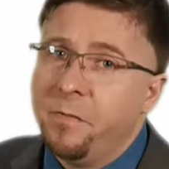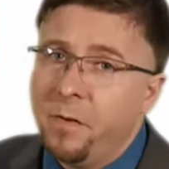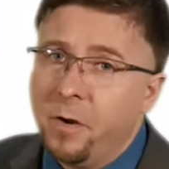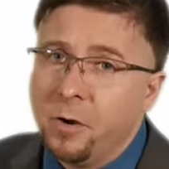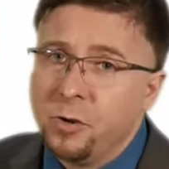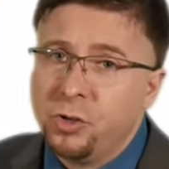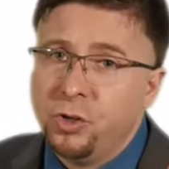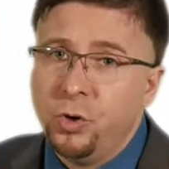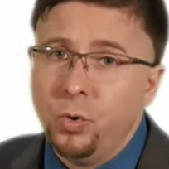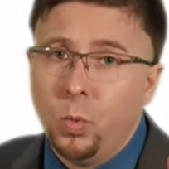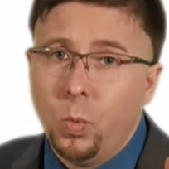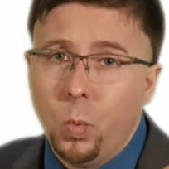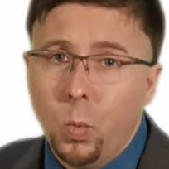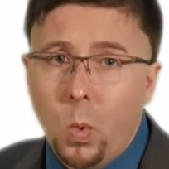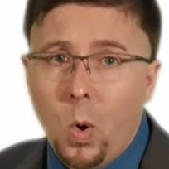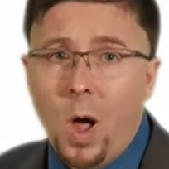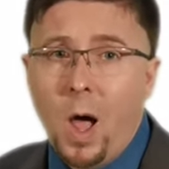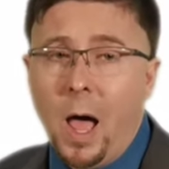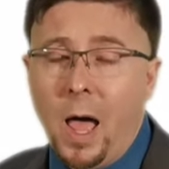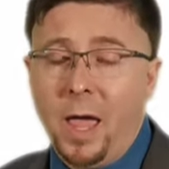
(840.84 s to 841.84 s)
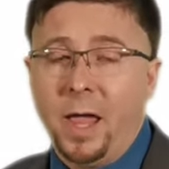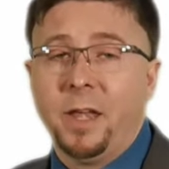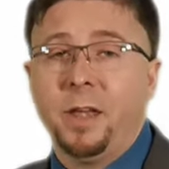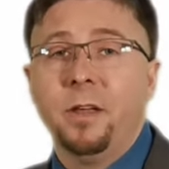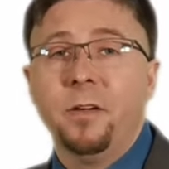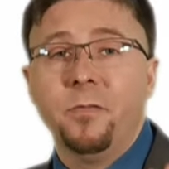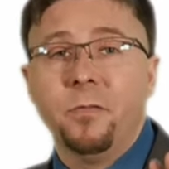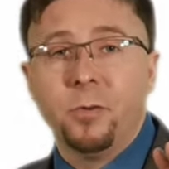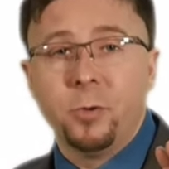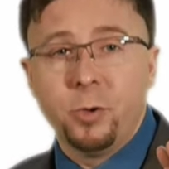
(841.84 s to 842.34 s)
far too
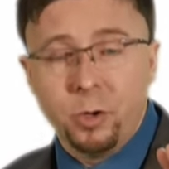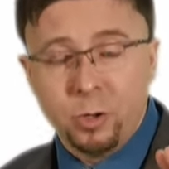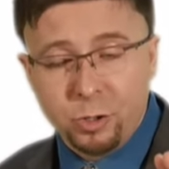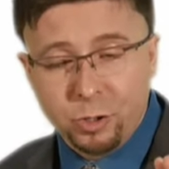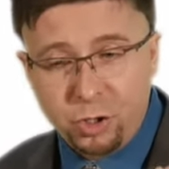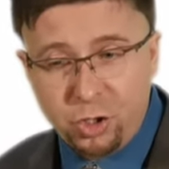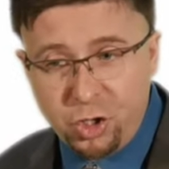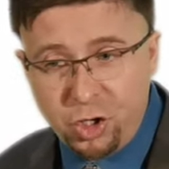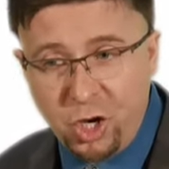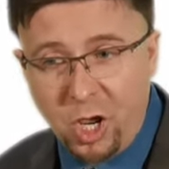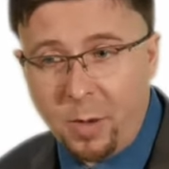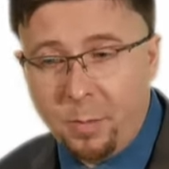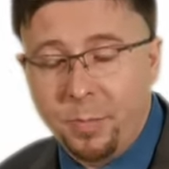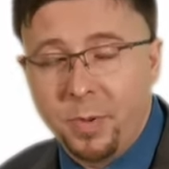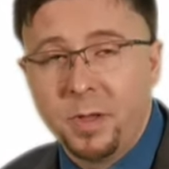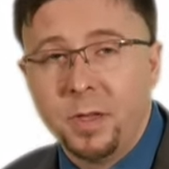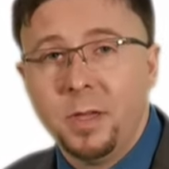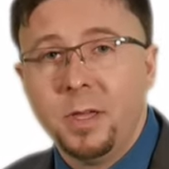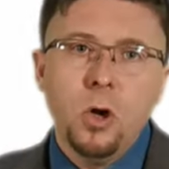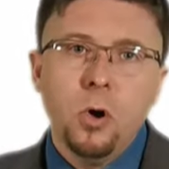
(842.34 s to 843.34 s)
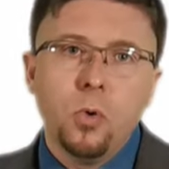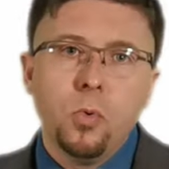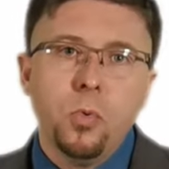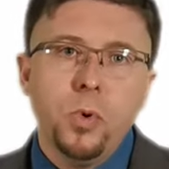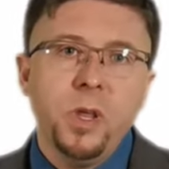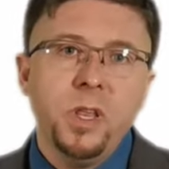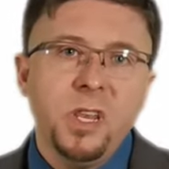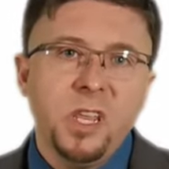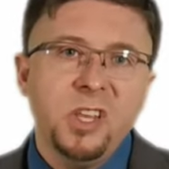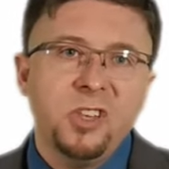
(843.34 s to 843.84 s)
wide for your ship.
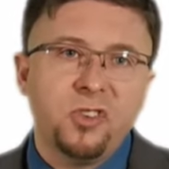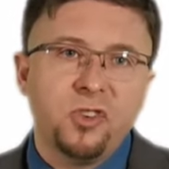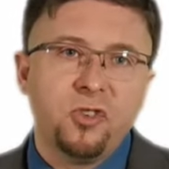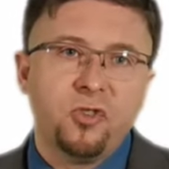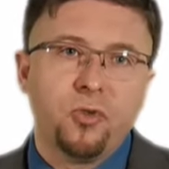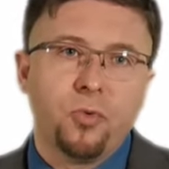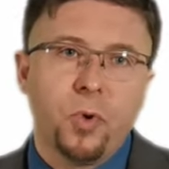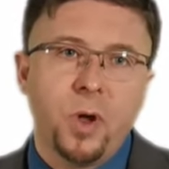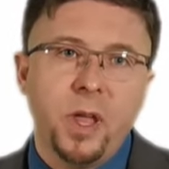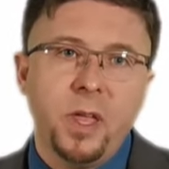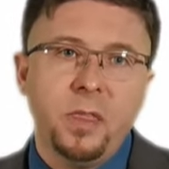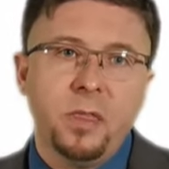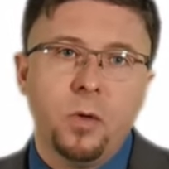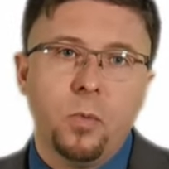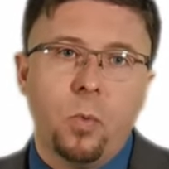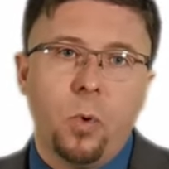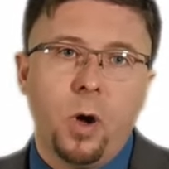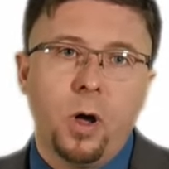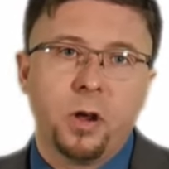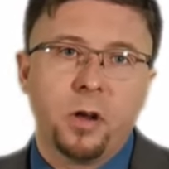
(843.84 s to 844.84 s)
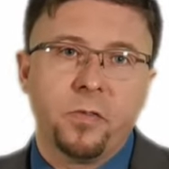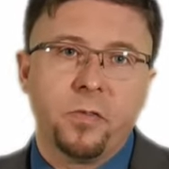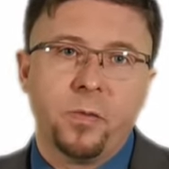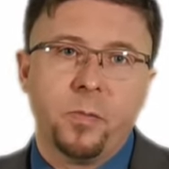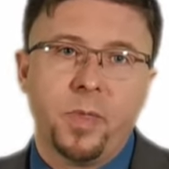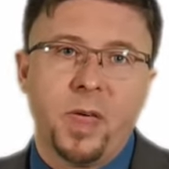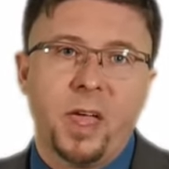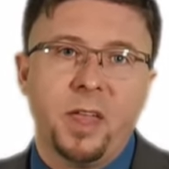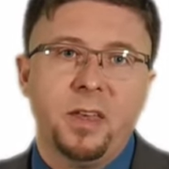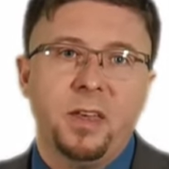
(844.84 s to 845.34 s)
We need to drain the water
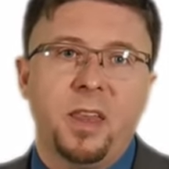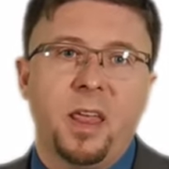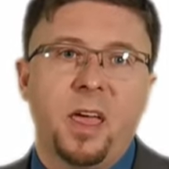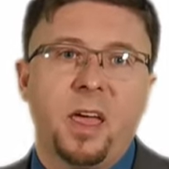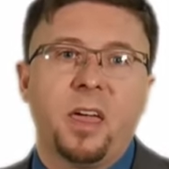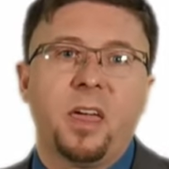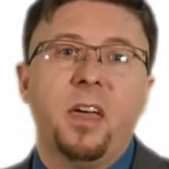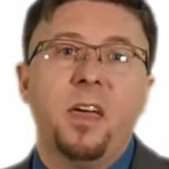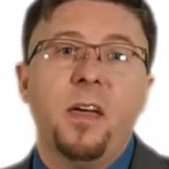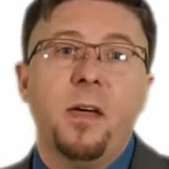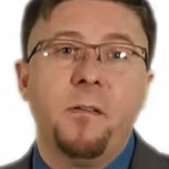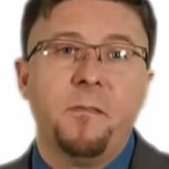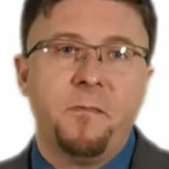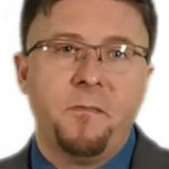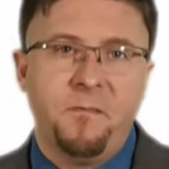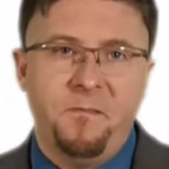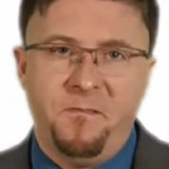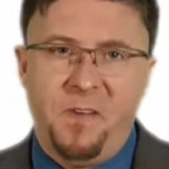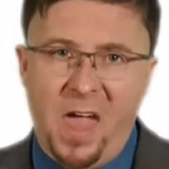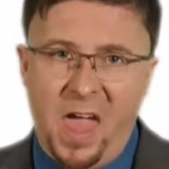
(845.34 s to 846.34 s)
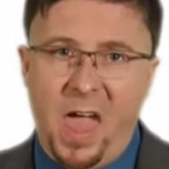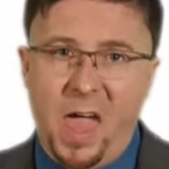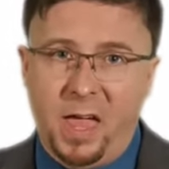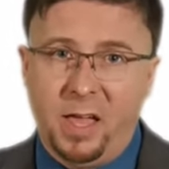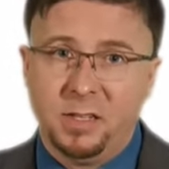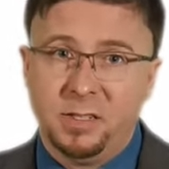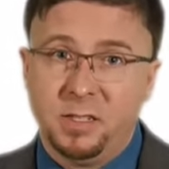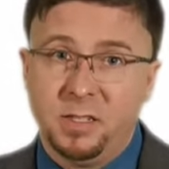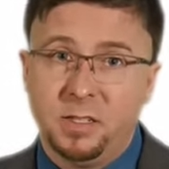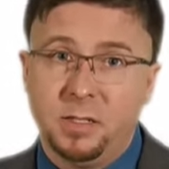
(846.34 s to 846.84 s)
from that deck
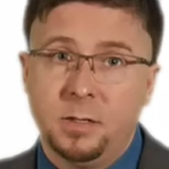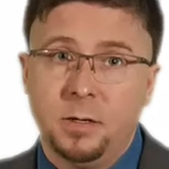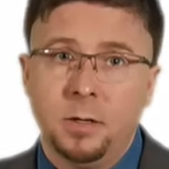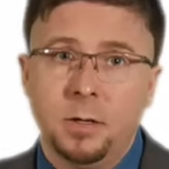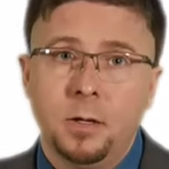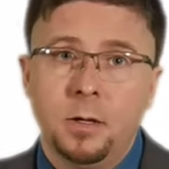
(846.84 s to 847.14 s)
fast.